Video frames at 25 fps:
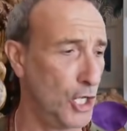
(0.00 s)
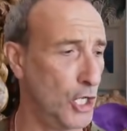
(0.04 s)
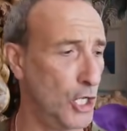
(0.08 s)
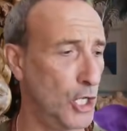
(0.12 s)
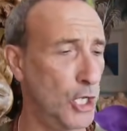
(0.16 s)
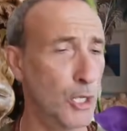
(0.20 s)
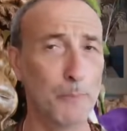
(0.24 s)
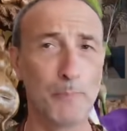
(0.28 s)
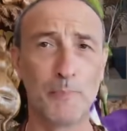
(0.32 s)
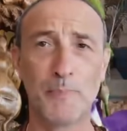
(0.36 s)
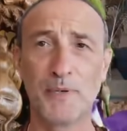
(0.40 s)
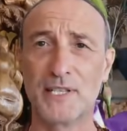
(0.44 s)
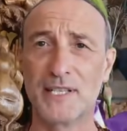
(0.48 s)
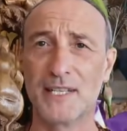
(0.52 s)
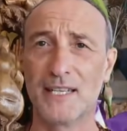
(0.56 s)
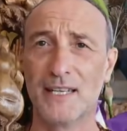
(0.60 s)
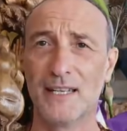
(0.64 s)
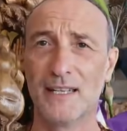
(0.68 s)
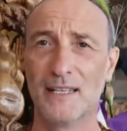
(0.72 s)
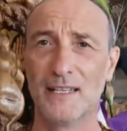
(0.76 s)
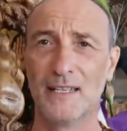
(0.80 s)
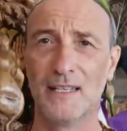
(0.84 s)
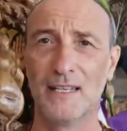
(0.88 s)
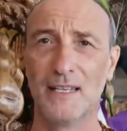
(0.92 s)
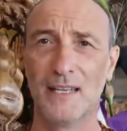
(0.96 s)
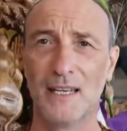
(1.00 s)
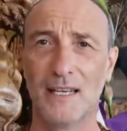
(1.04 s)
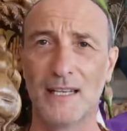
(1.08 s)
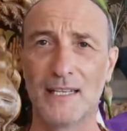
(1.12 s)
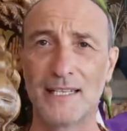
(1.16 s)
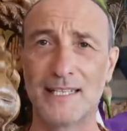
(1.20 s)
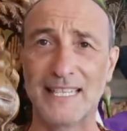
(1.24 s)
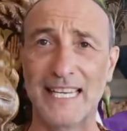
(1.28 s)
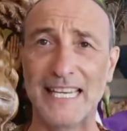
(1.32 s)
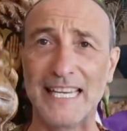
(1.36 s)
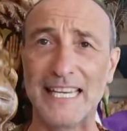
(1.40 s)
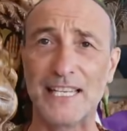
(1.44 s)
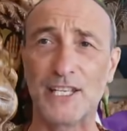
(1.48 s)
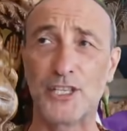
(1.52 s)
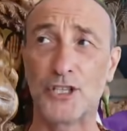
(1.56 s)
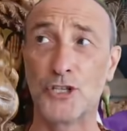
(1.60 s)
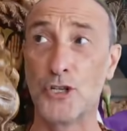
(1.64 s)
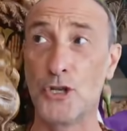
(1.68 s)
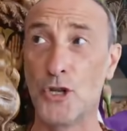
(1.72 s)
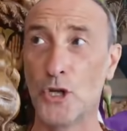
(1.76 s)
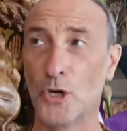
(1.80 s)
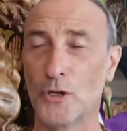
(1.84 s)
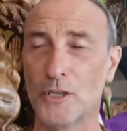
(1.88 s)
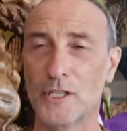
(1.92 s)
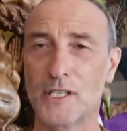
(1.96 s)
herbs, seeds,
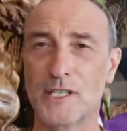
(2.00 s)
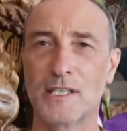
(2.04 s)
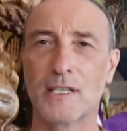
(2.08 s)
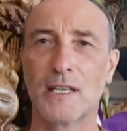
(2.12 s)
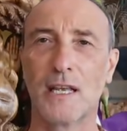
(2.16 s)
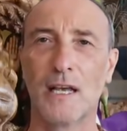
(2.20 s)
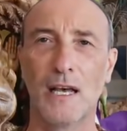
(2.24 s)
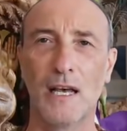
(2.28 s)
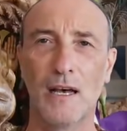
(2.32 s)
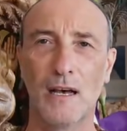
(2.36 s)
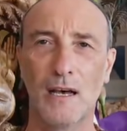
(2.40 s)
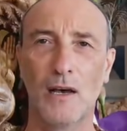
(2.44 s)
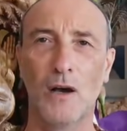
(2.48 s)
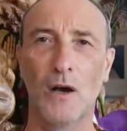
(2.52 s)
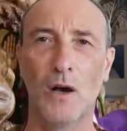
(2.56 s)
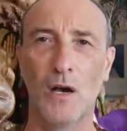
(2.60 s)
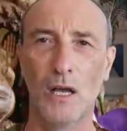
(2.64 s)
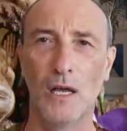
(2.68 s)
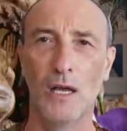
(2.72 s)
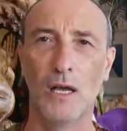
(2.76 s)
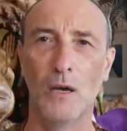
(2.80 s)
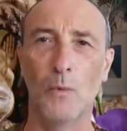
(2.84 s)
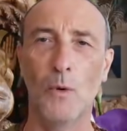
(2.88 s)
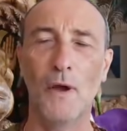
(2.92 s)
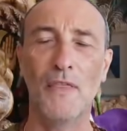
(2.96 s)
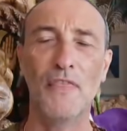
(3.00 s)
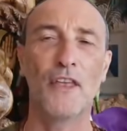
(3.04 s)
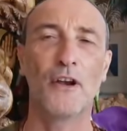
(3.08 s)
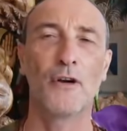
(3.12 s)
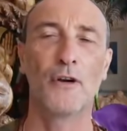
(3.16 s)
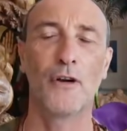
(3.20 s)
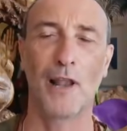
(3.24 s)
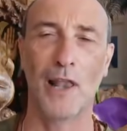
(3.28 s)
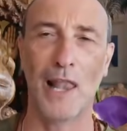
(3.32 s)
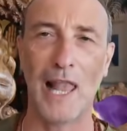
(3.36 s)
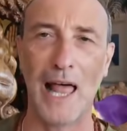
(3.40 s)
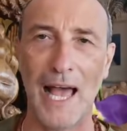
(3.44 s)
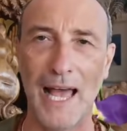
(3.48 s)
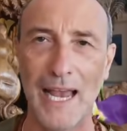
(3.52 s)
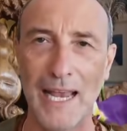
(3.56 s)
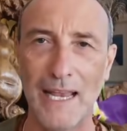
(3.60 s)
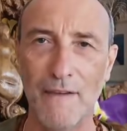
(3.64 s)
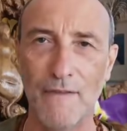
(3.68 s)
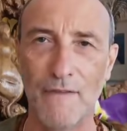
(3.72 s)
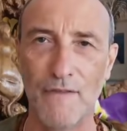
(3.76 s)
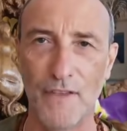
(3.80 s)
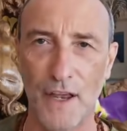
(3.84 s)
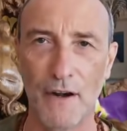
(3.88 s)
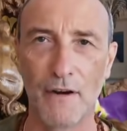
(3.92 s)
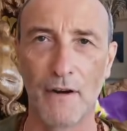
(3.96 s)
nuts, when they're
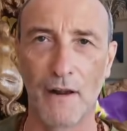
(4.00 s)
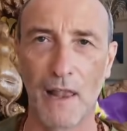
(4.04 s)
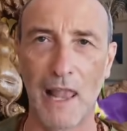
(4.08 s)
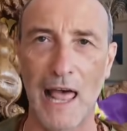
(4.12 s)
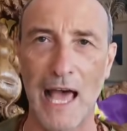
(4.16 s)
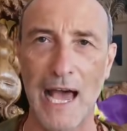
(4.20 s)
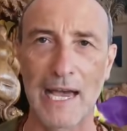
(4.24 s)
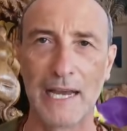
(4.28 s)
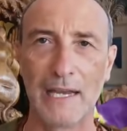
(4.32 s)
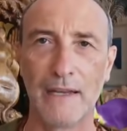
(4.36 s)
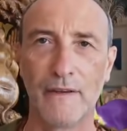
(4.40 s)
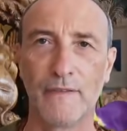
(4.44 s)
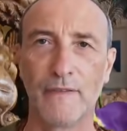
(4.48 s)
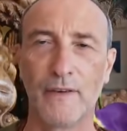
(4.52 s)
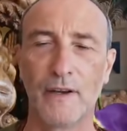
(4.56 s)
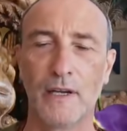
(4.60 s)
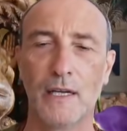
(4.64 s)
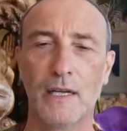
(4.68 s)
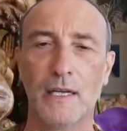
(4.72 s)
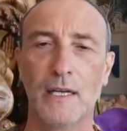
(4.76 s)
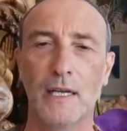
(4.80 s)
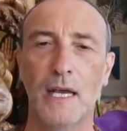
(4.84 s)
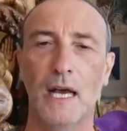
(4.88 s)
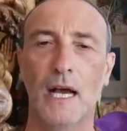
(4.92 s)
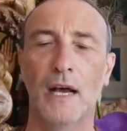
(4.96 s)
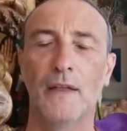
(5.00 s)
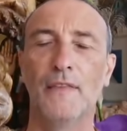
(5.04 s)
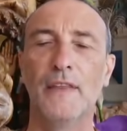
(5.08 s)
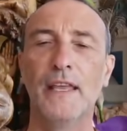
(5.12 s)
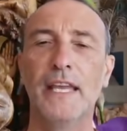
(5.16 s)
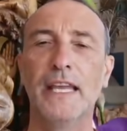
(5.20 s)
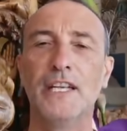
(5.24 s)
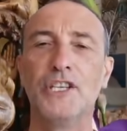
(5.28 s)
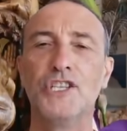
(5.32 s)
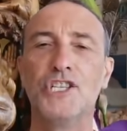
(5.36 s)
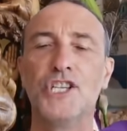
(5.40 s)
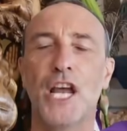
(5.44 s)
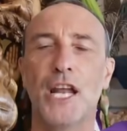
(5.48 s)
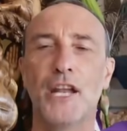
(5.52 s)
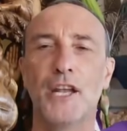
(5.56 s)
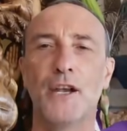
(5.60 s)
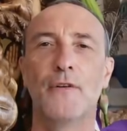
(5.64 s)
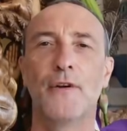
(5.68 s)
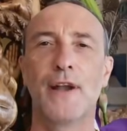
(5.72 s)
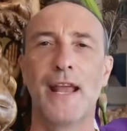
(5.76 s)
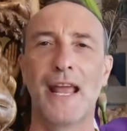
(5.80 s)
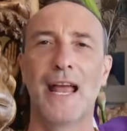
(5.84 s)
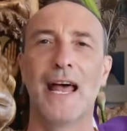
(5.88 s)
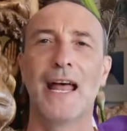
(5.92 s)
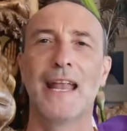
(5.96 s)
alive, they're alive and they
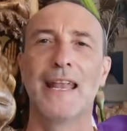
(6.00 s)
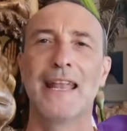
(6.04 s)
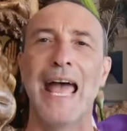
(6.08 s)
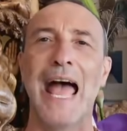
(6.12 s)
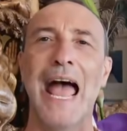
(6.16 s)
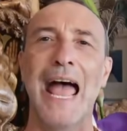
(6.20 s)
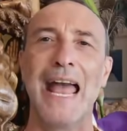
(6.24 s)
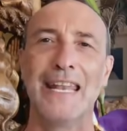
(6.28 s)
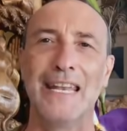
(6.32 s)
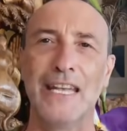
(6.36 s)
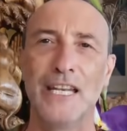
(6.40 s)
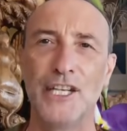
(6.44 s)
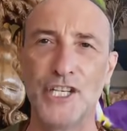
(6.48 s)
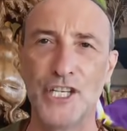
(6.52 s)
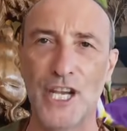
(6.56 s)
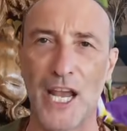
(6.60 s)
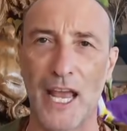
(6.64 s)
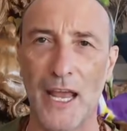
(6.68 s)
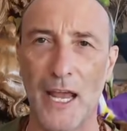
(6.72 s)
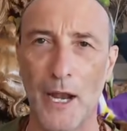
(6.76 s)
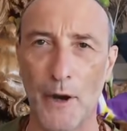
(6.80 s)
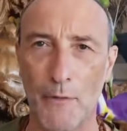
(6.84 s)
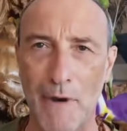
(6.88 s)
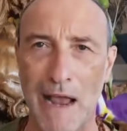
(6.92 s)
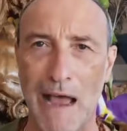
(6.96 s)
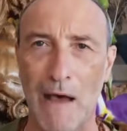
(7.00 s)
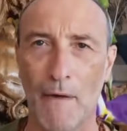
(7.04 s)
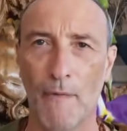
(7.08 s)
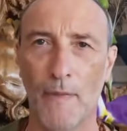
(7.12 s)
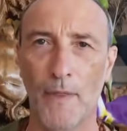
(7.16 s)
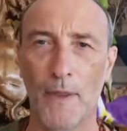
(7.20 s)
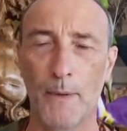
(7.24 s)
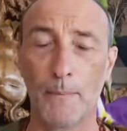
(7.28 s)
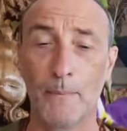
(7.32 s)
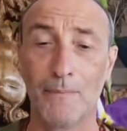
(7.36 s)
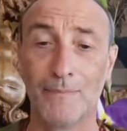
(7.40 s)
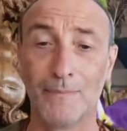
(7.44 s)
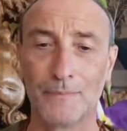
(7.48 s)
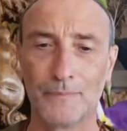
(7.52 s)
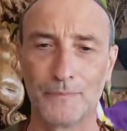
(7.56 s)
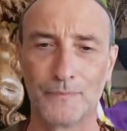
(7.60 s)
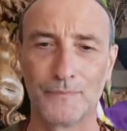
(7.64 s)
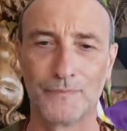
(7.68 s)
generate an energy around them.